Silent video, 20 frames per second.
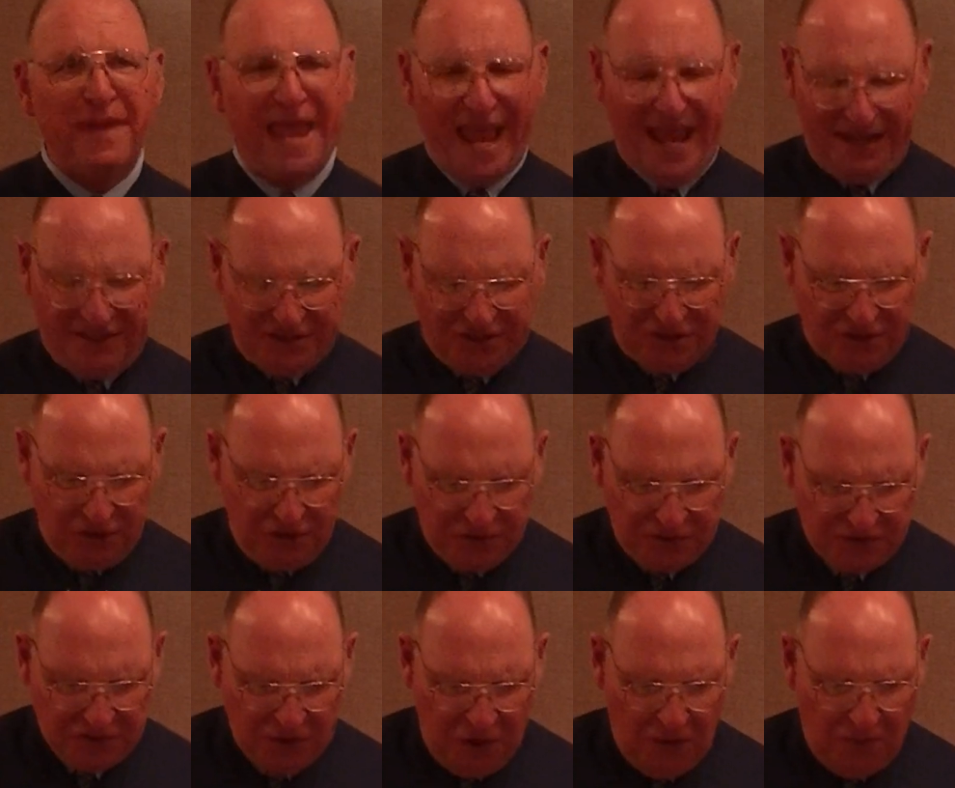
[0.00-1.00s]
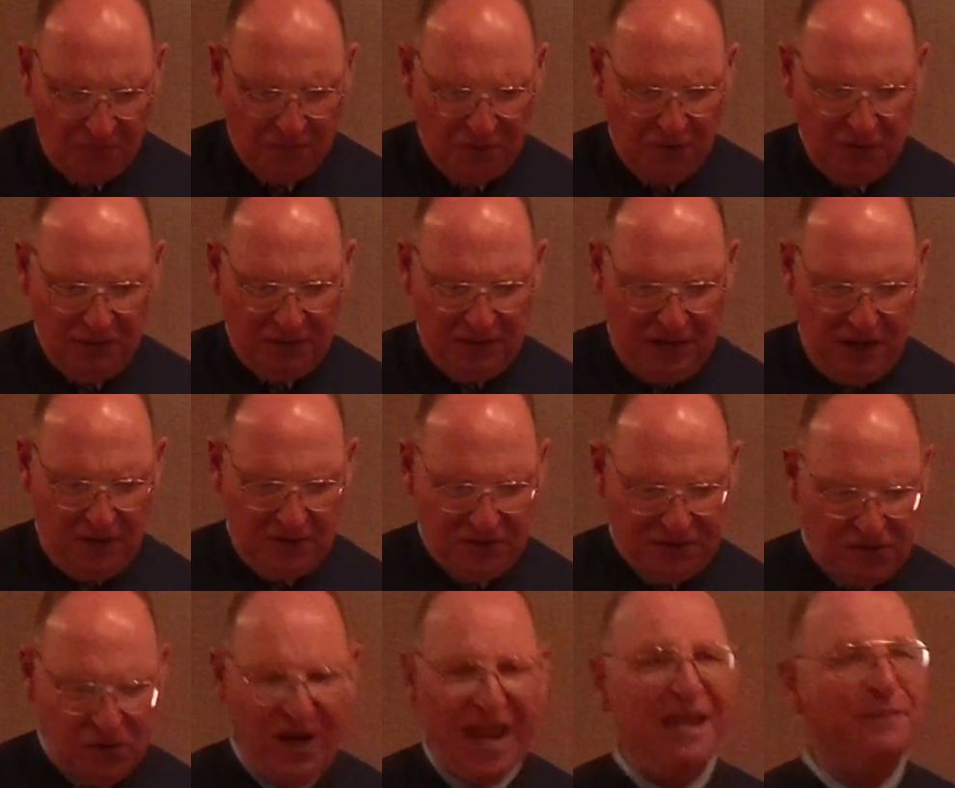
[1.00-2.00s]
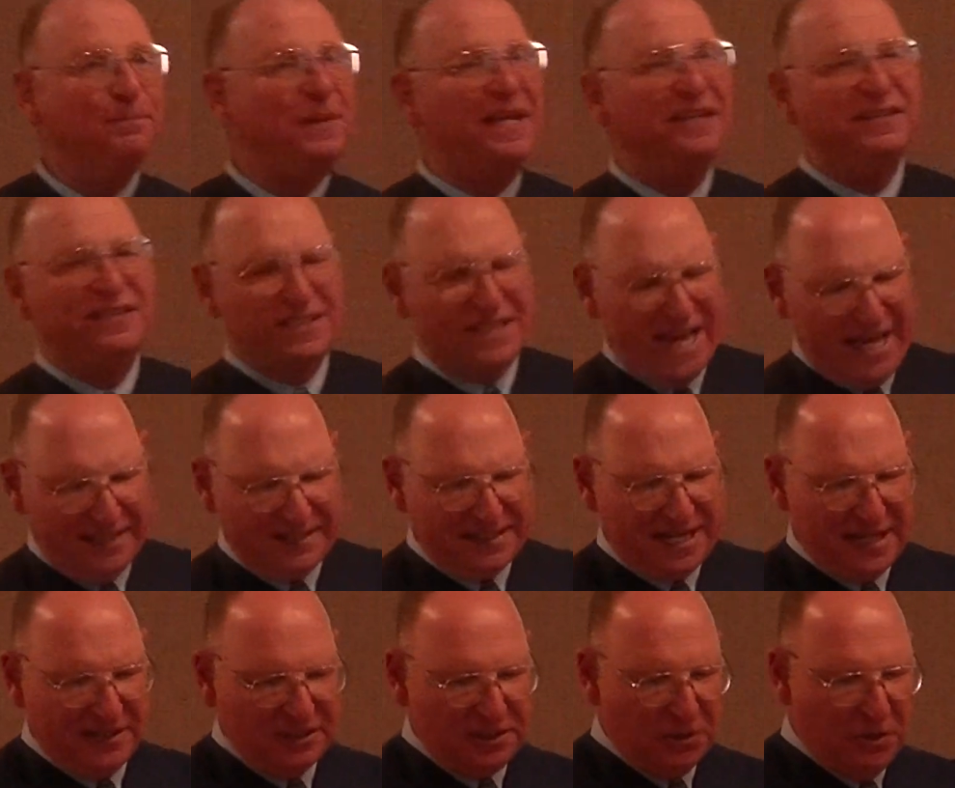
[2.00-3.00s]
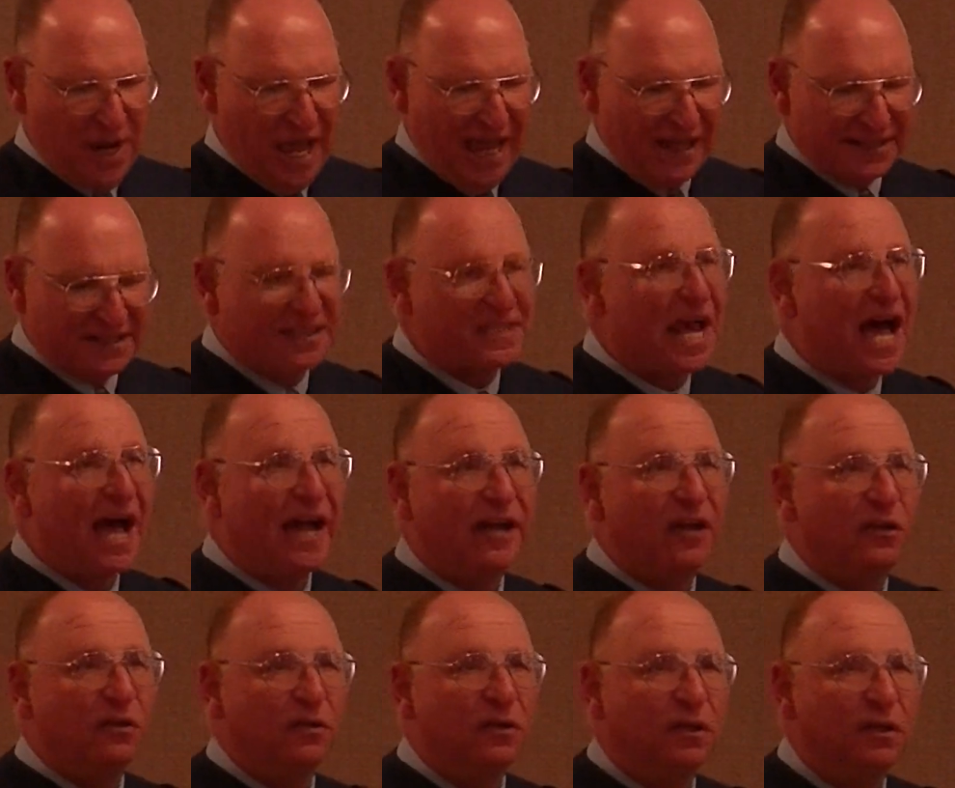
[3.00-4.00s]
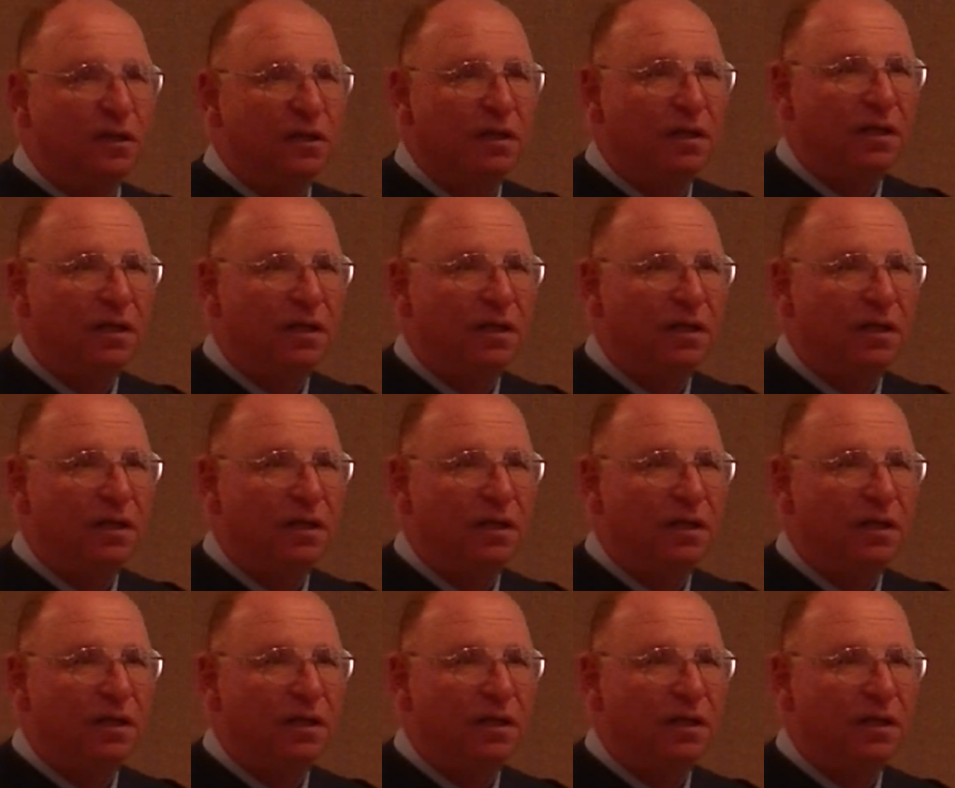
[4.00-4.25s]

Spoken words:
masters over those who had been sent into exile